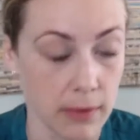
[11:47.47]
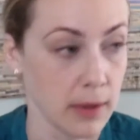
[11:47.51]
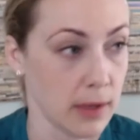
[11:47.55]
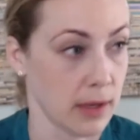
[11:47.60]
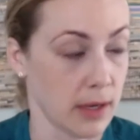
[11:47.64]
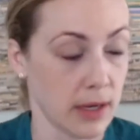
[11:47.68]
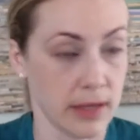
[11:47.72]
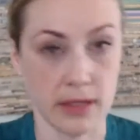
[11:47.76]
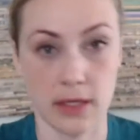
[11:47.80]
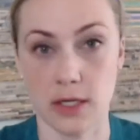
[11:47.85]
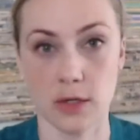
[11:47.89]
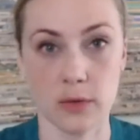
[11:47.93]

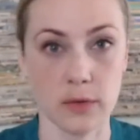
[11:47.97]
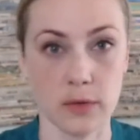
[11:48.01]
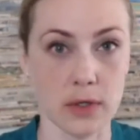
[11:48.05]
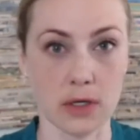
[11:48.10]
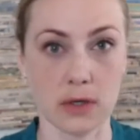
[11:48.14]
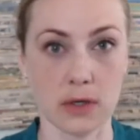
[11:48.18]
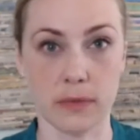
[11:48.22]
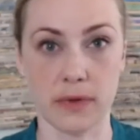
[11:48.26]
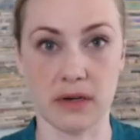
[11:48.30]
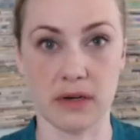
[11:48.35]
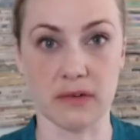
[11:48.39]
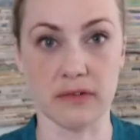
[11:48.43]
And then no
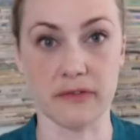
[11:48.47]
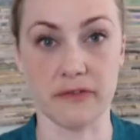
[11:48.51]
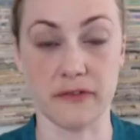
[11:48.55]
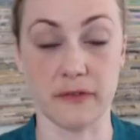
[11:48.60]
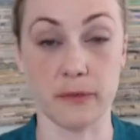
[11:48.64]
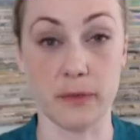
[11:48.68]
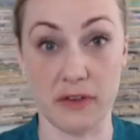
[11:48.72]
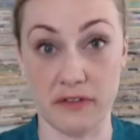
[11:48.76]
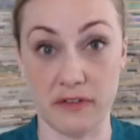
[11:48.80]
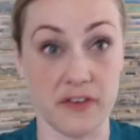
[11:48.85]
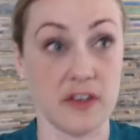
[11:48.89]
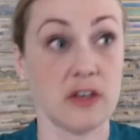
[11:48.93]
wonder we don't
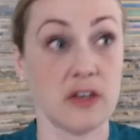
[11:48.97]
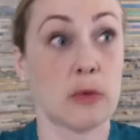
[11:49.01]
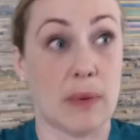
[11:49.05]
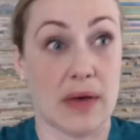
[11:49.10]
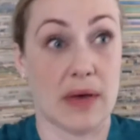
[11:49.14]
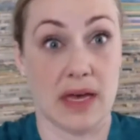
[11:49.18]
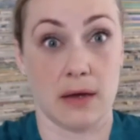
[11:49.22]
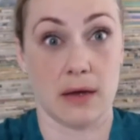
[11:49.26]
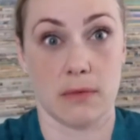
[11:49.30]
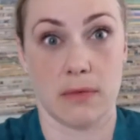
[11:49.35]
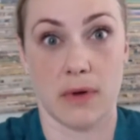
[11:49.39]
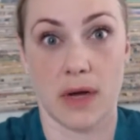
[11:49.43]
we feel
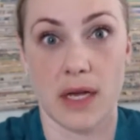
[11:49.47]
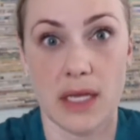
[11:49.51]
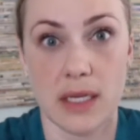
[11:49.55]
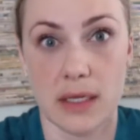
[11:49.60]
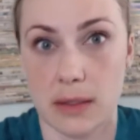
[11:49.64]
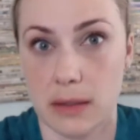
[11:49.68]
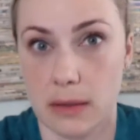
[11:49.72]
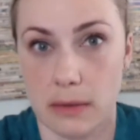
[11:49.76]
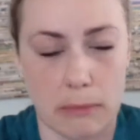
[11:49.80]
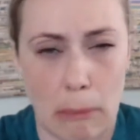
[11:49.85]
bad, right?